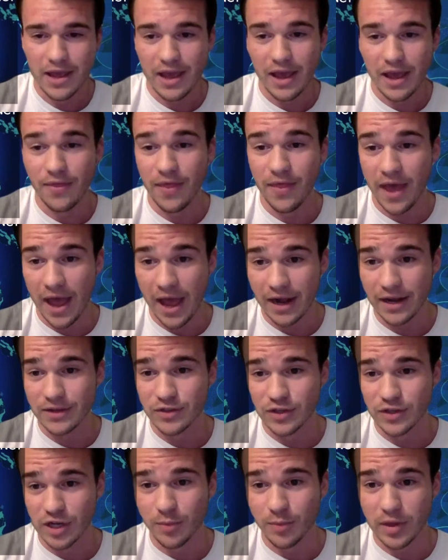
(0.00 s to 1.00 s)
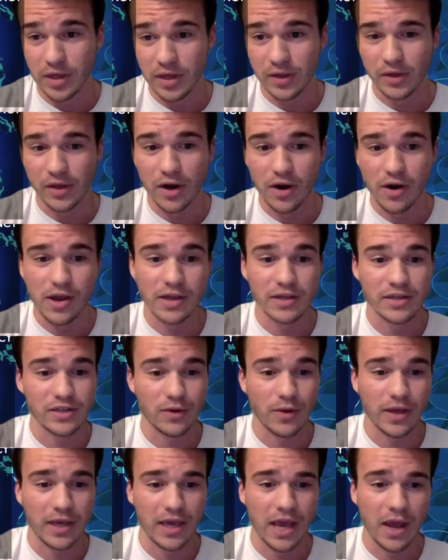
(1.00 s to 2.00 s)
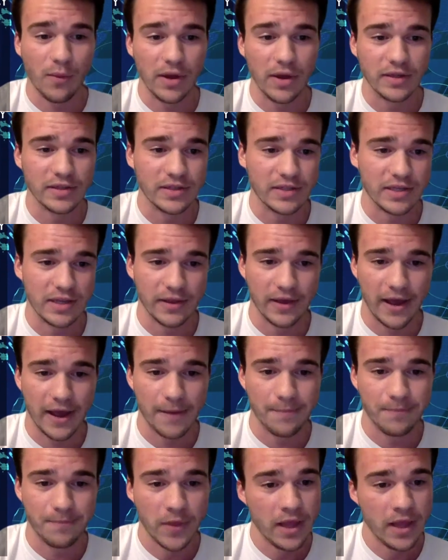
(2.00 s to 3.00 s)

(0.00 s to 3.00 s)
And that is going to be hilarious. So I can't wait to see that.